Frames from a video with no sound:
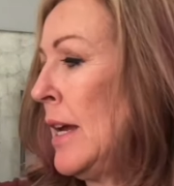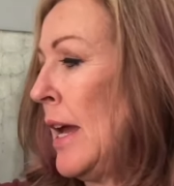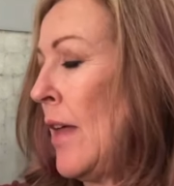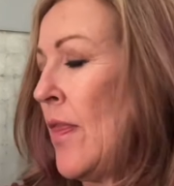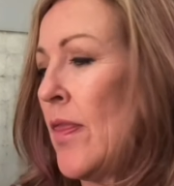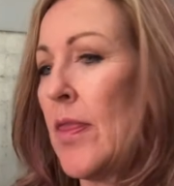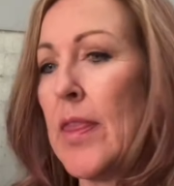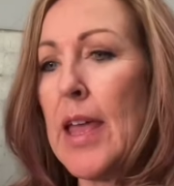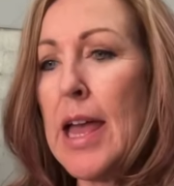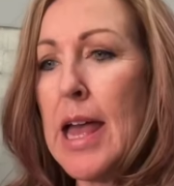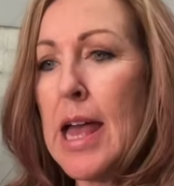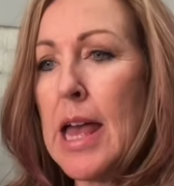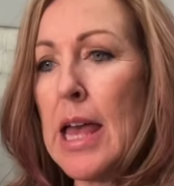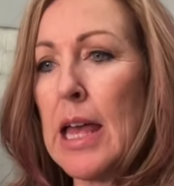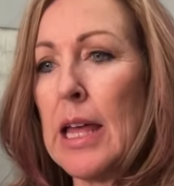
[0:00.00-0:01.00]
And
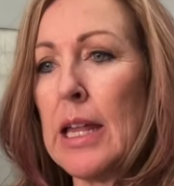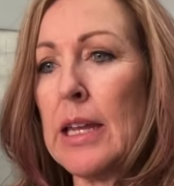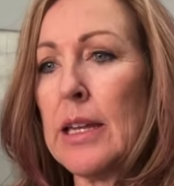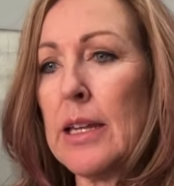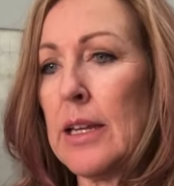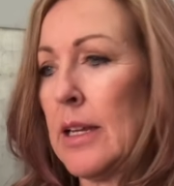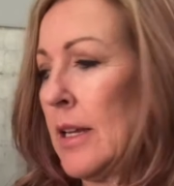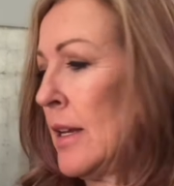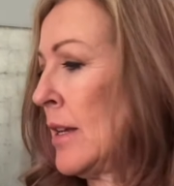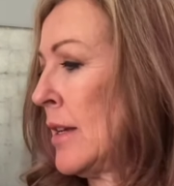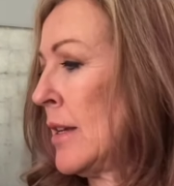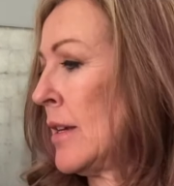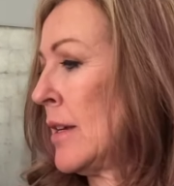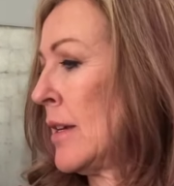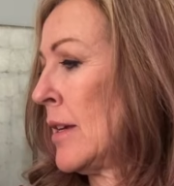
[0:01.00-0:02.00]
then,
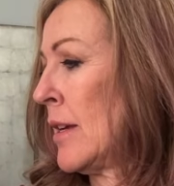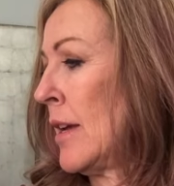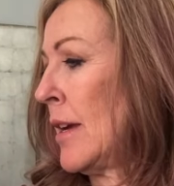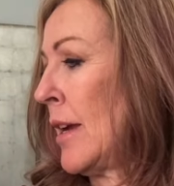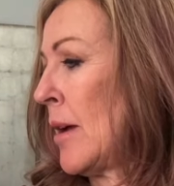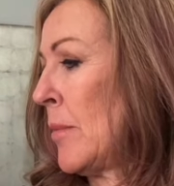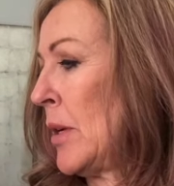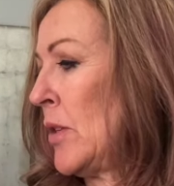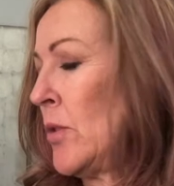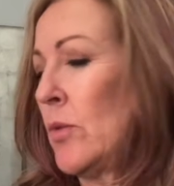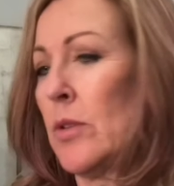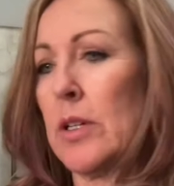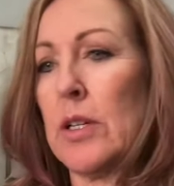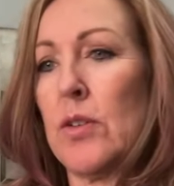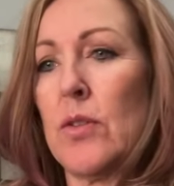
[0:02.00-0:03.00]
I got my
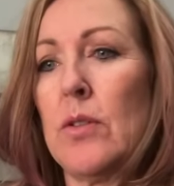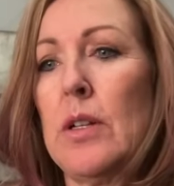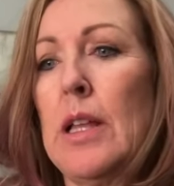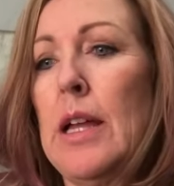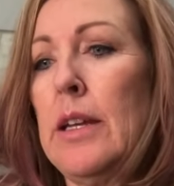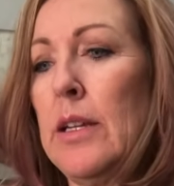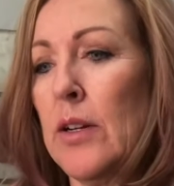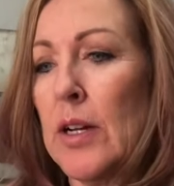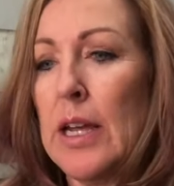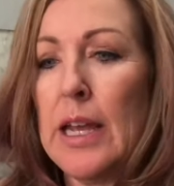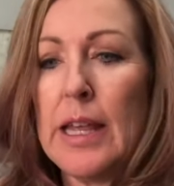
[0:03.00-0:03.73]
dual control on here.